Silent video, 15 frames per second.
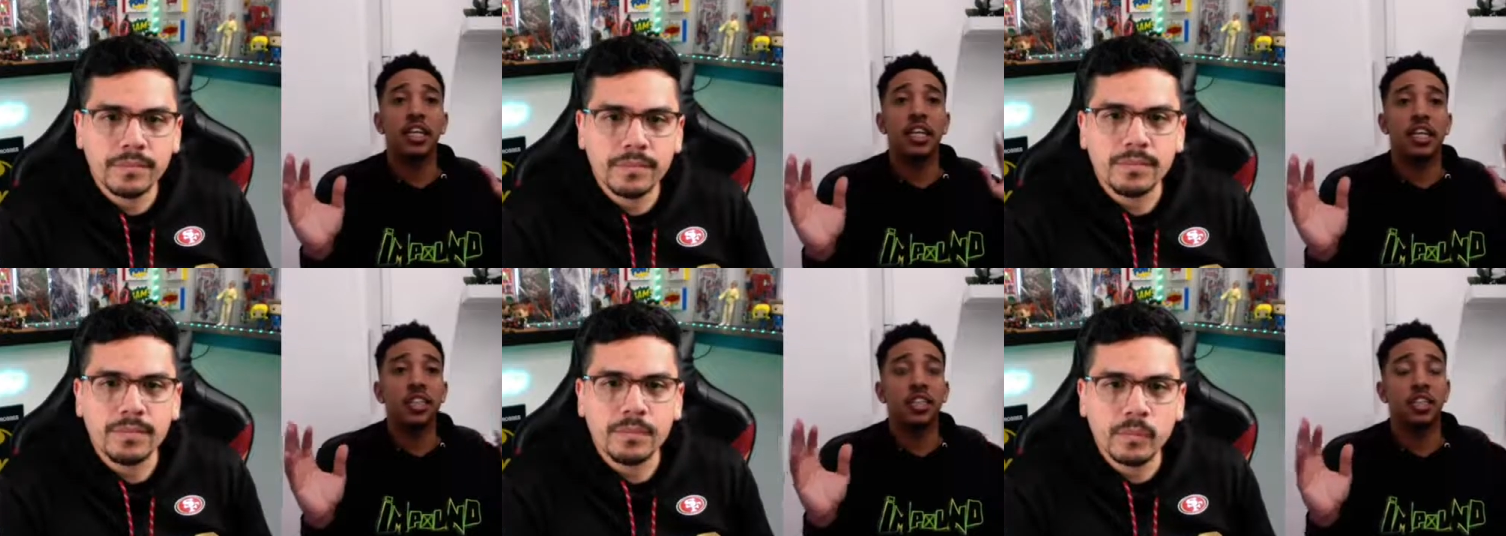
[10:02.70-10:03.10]

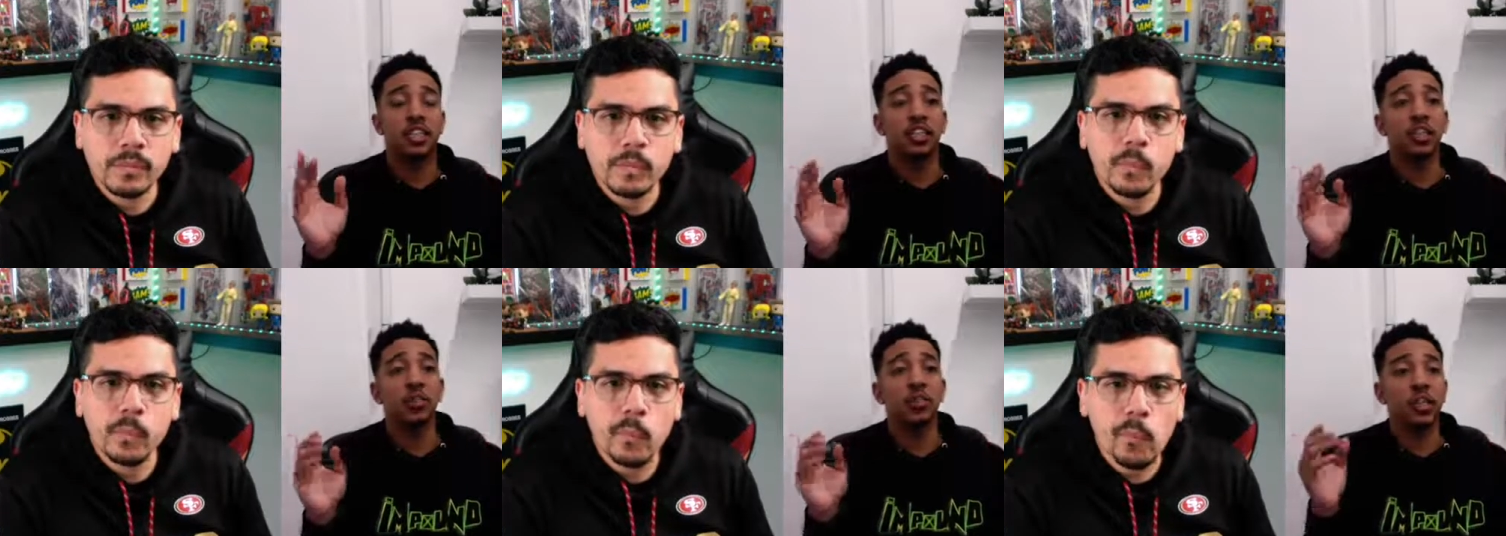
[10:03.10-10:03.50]
Speaker 1: change other
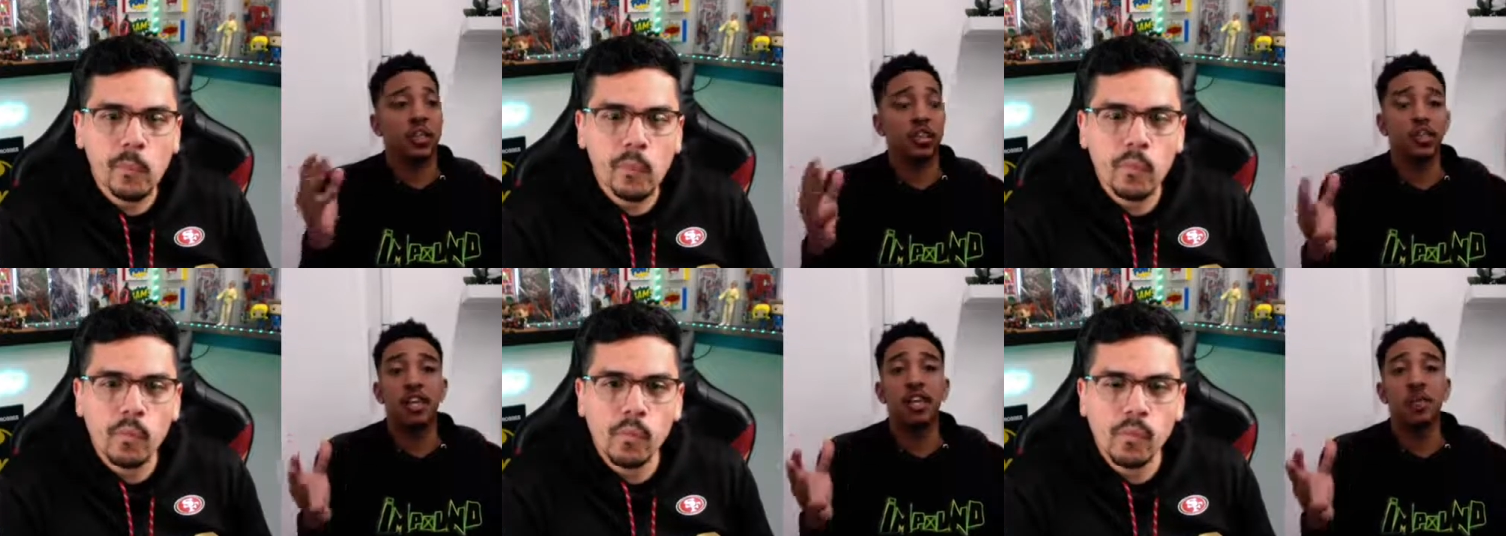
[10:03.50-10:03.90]
than what
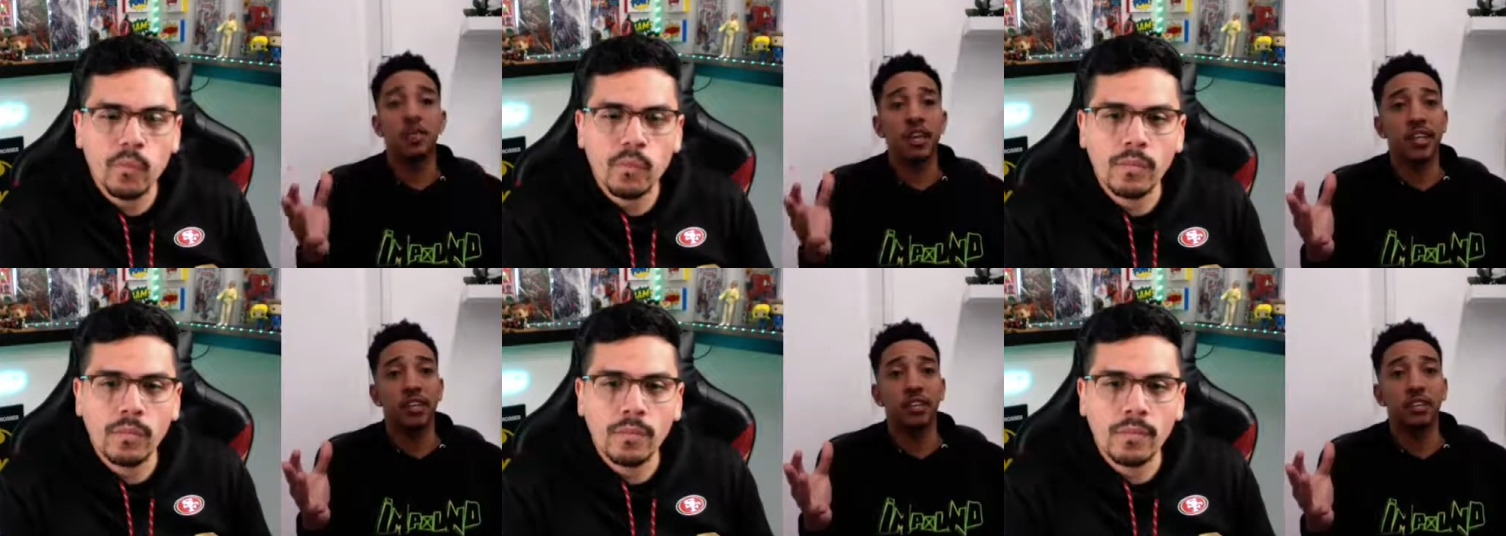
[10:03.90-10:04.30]
the theme
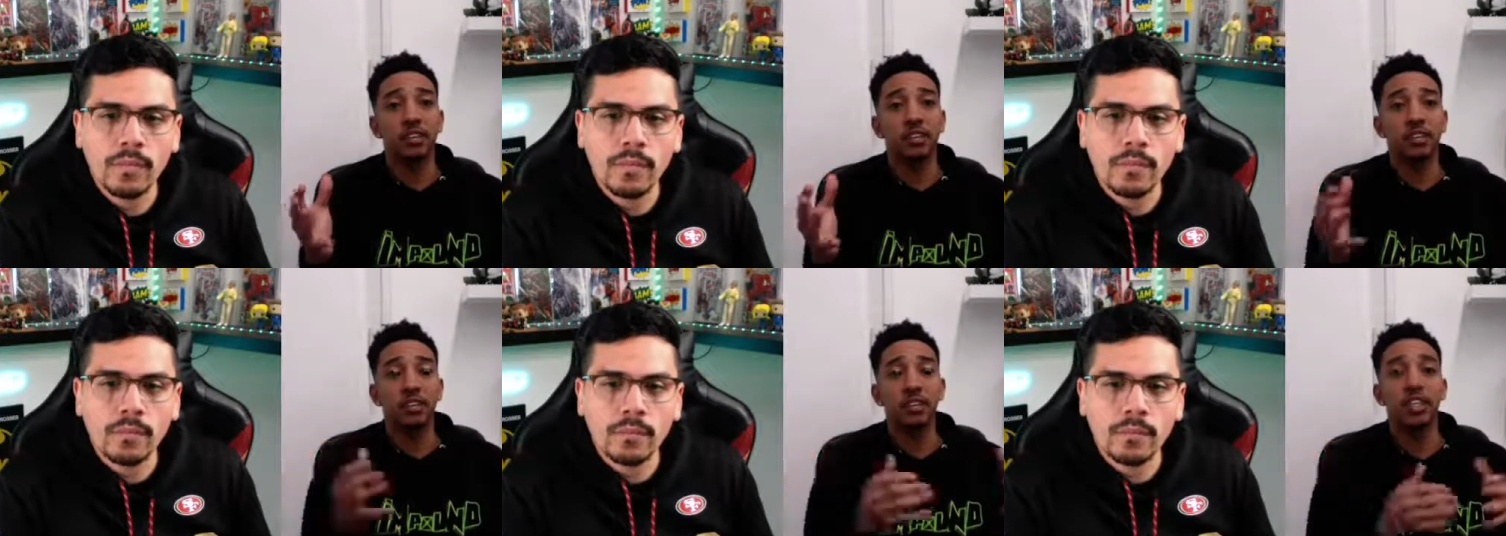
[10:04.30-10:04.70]
is,
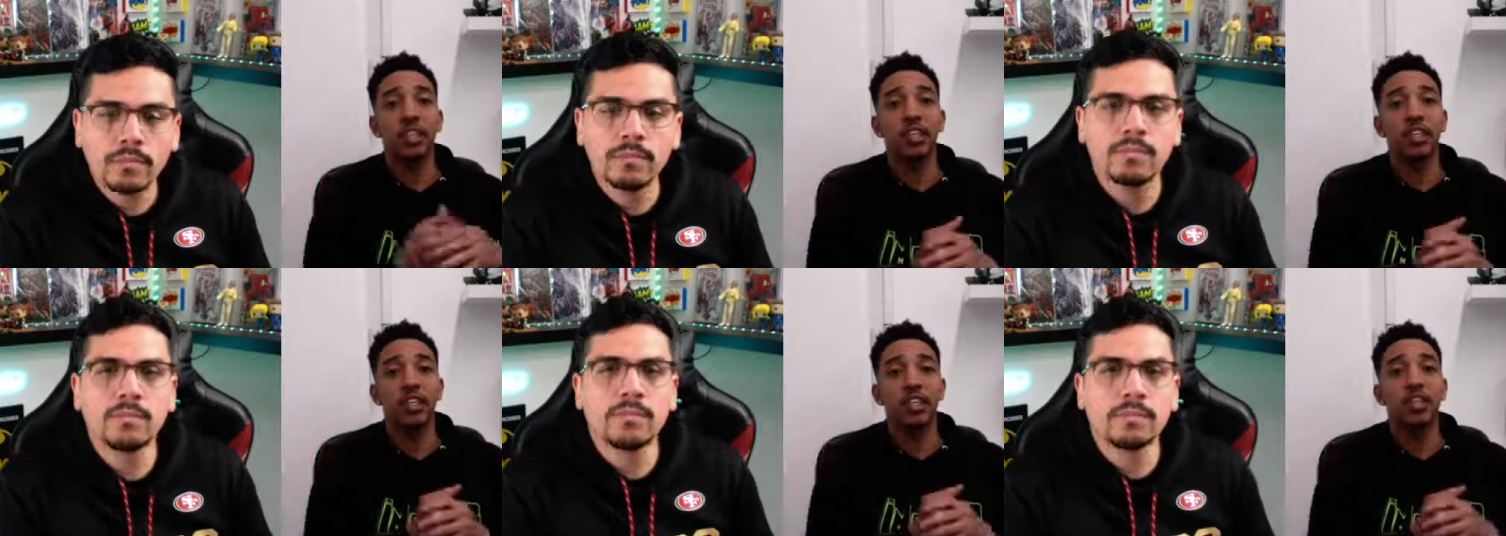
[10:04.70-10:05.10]
you mm-hmm.
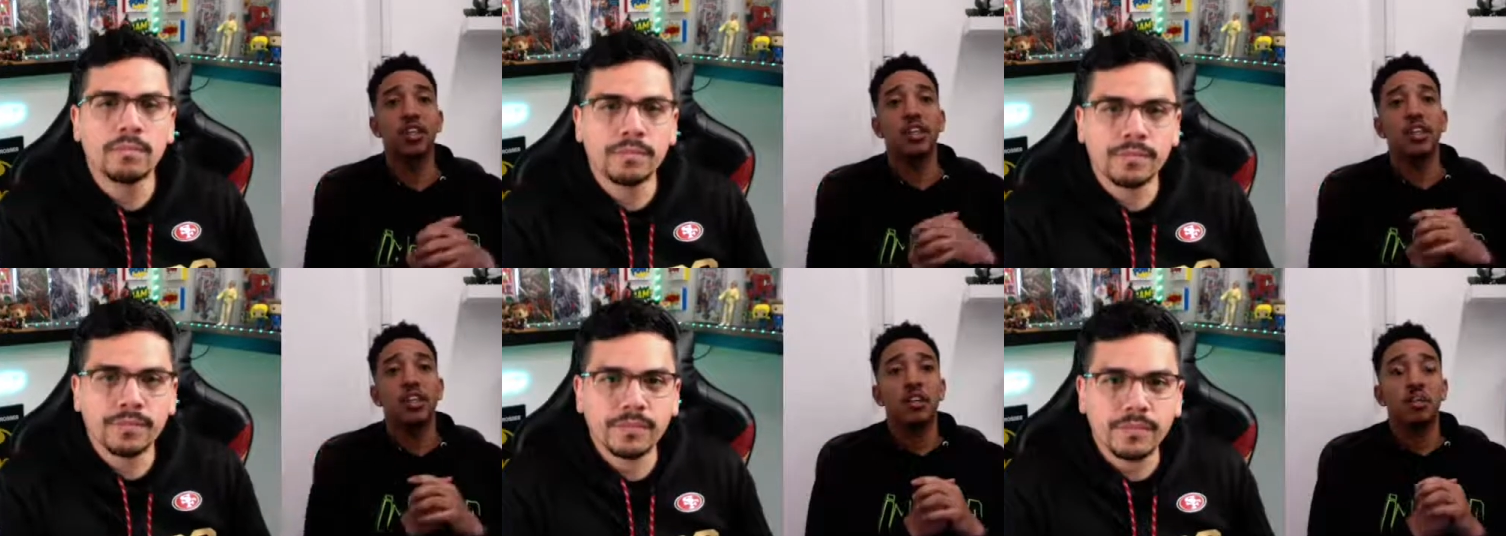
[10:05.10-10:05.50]
know.
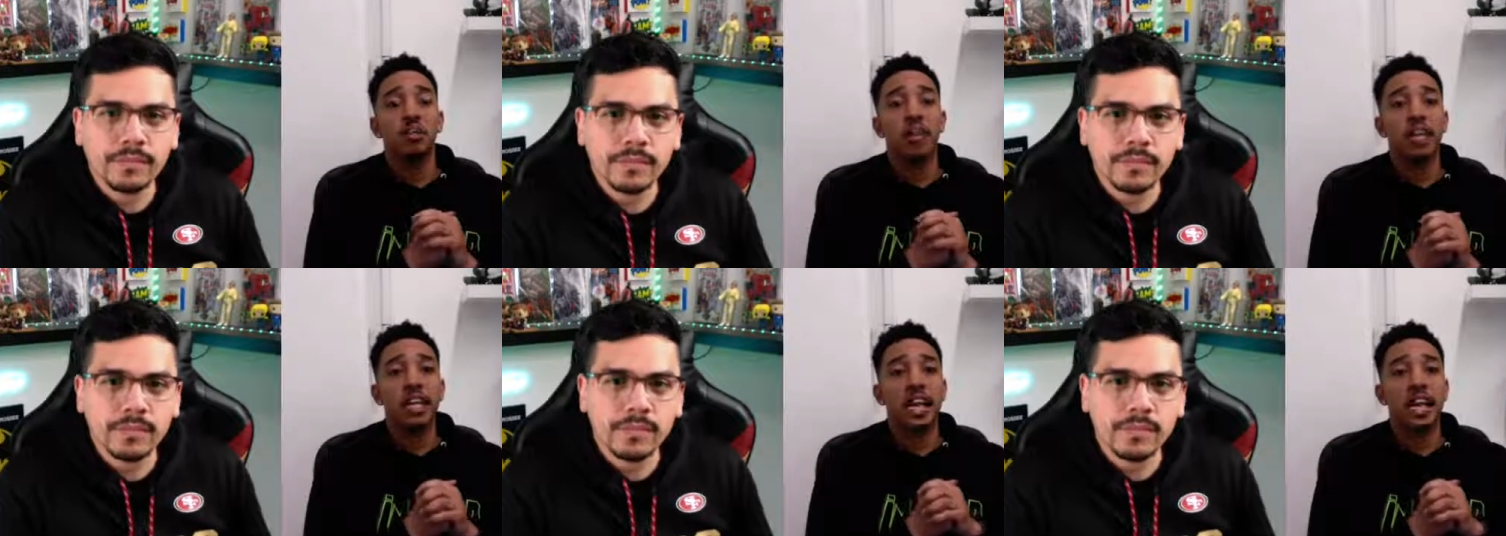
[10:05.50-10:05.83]
But